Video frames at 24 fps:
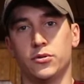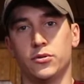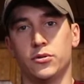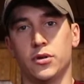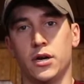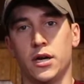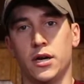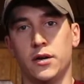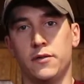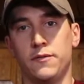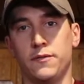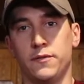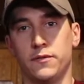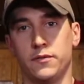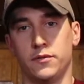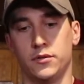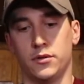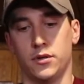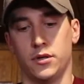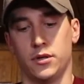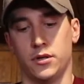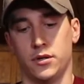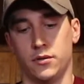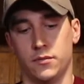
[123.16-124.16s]
drive
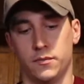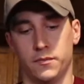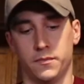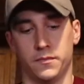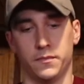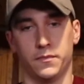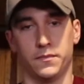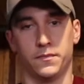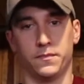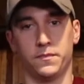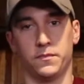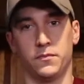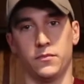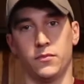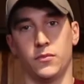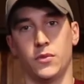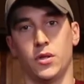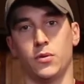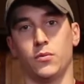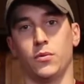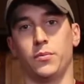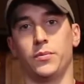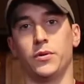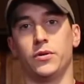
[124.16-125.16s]

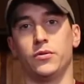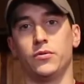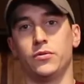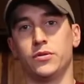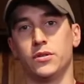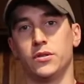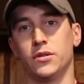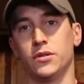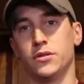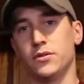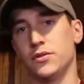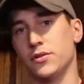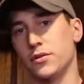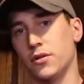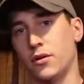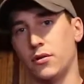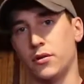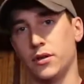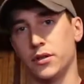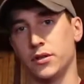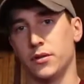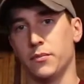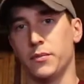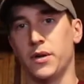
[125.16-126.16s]
that we'll be using to install
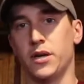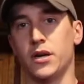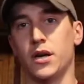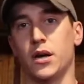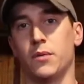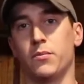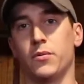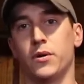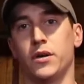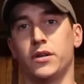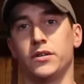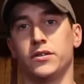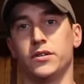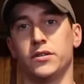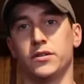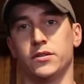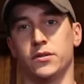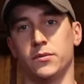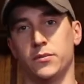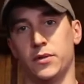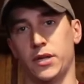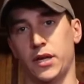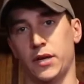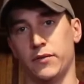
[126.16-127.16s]
like the main operating
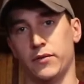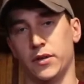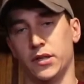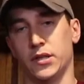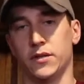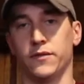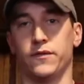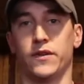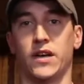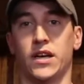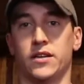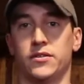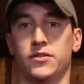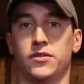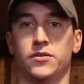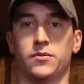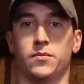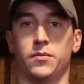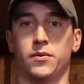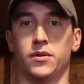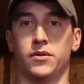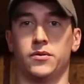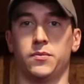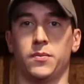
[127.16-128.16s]
system to have like the
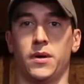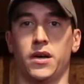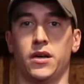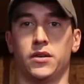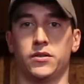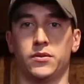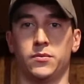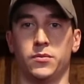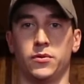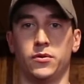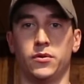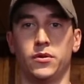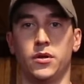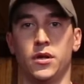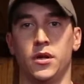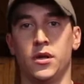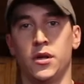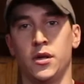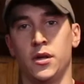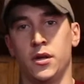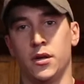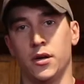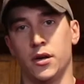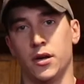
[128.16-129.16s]
fastest as possible.
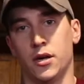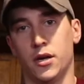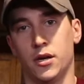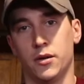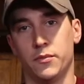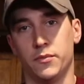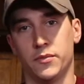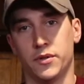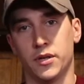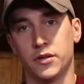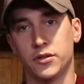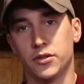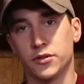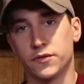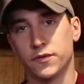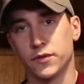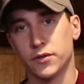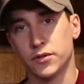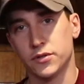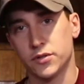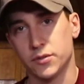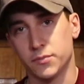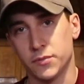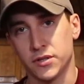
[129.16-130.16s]
Then just
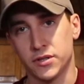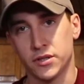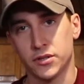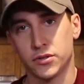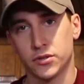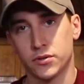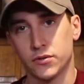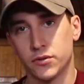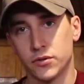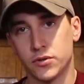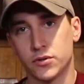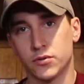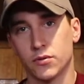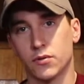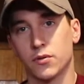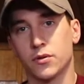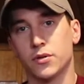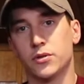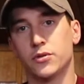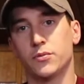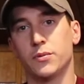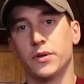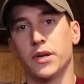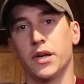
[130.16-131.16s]
for some additional
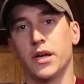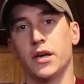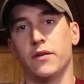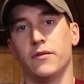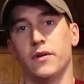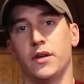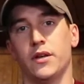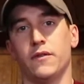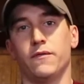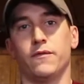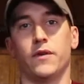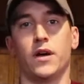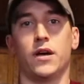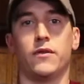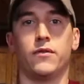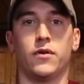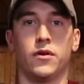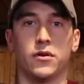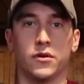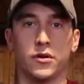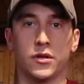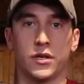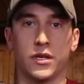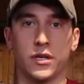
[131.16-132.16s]
storage, we have a
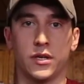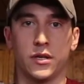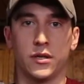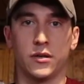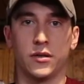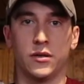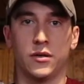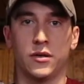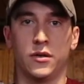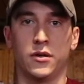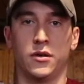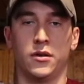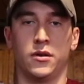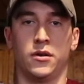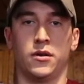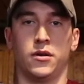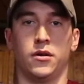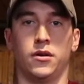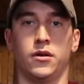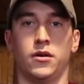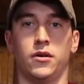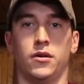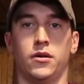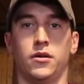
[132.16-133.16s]
500 gig
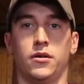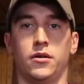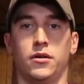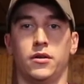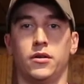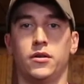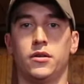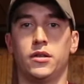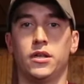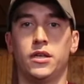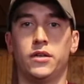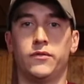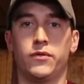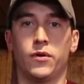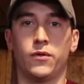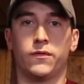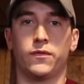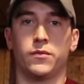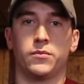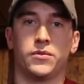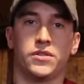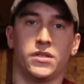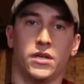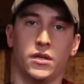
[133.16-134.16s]
Evo
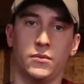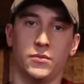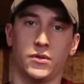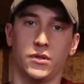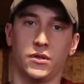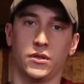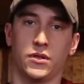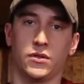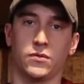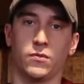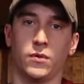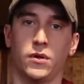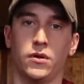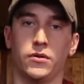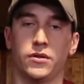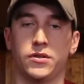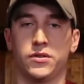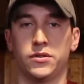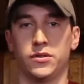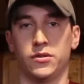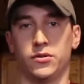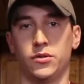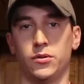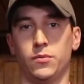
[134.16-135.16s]
from Samsung as well.
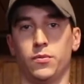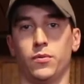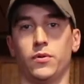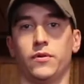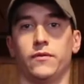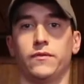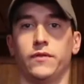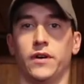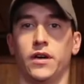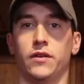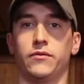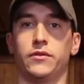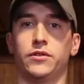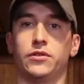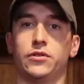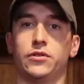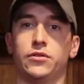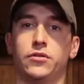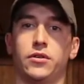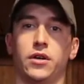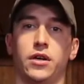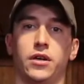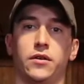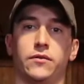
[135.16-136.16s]
This is a 2.5 inch
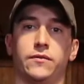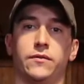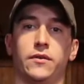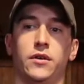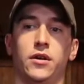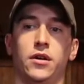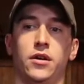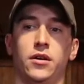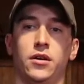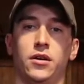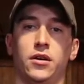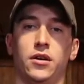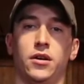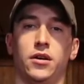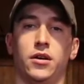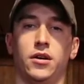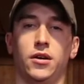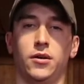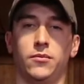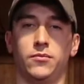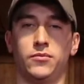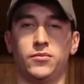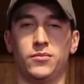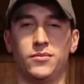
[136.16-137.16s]
drive.
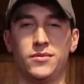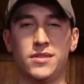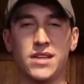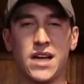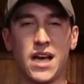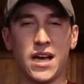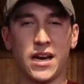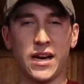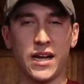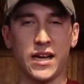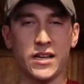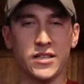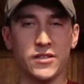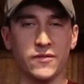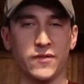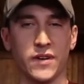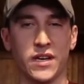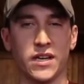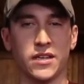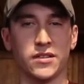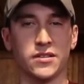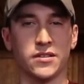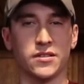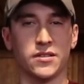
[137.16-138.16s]
Not as
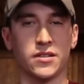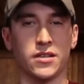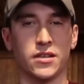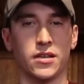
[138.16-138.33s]
fast as the